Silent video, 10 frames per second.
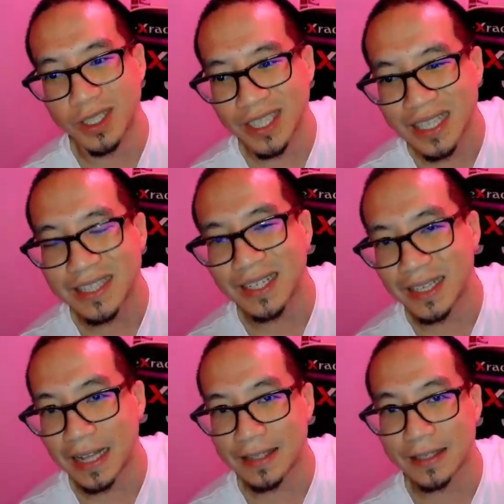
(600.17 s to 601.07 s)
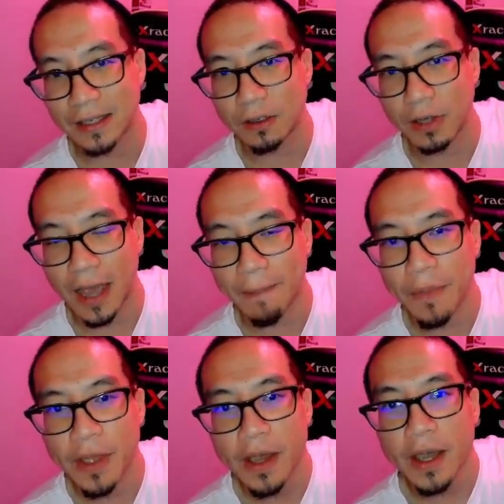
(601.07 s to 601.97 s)
leads into that skill
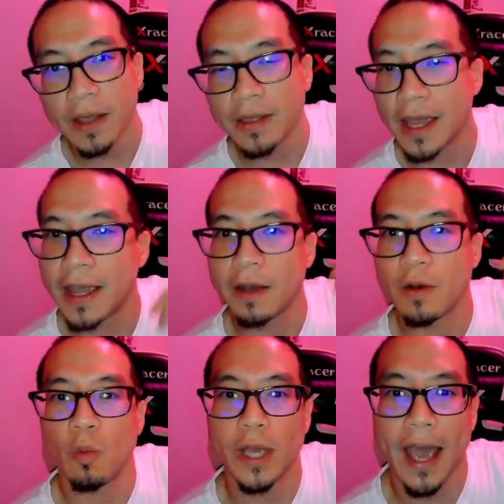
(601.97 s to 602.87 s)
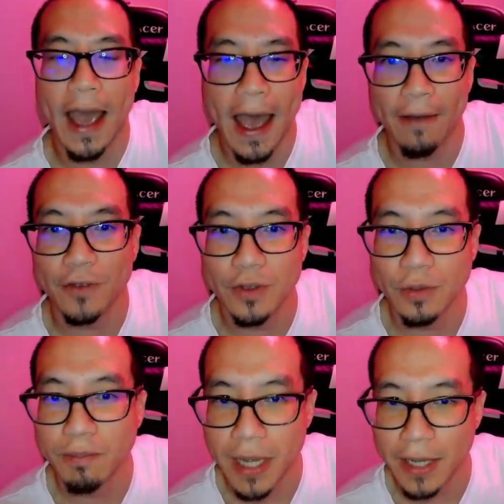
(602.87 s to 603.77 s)
gap, then we have
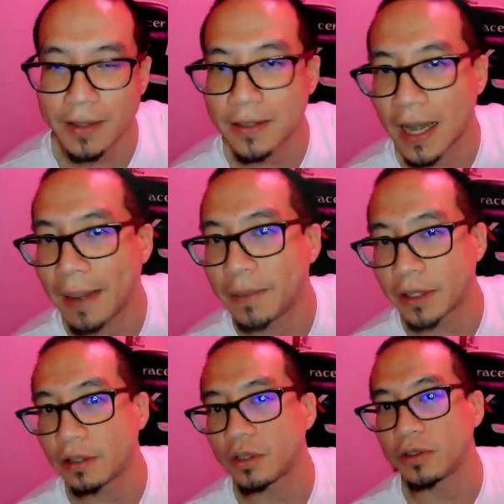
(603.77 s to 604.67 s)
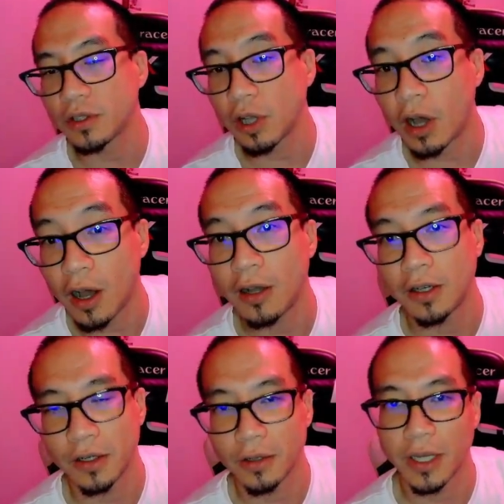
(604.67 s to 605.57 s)
to make the time to kills
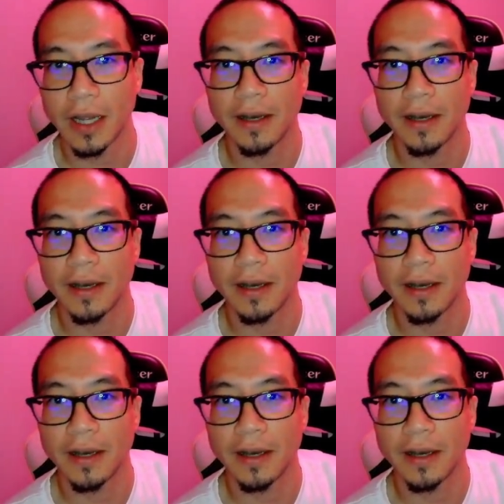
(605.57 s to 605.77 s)
longer. Okay,